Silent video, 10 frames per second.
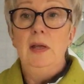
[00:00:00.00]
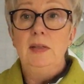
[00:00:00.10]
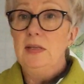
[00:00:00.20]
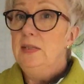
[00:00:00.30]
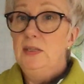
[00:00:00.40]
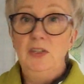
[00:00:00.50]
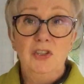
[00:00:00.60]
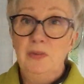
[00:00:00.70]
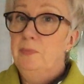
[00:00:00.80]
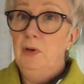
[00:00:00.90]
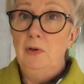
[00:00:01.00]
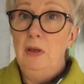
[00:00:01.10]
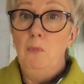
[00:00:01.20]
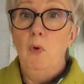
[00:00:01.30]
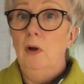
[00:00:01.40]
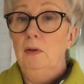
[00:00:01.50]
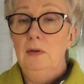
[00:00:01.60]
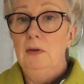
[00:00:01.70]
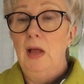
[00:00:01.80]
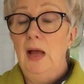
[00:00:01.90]
this is just purely
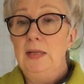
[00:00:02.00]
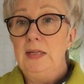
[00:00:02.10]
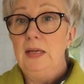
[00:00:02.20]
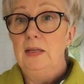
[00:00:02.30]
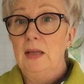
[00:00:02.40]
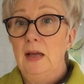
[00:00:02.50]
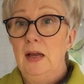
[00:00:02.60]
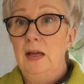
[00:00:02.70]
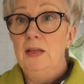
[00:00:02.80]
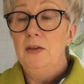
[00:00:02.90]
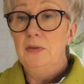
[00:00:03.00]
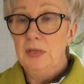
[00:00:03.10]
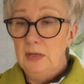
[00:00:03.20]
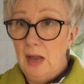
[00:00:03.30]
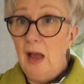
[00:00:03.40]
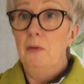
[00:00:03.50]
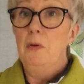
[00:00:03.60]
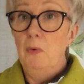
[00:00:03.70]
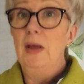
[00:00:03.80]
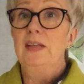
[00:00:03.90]
one idea that I use and how it
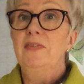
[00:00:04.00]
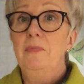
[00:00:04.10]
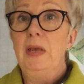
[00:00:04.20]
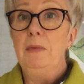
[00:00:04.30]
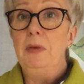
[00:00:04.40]
works for me,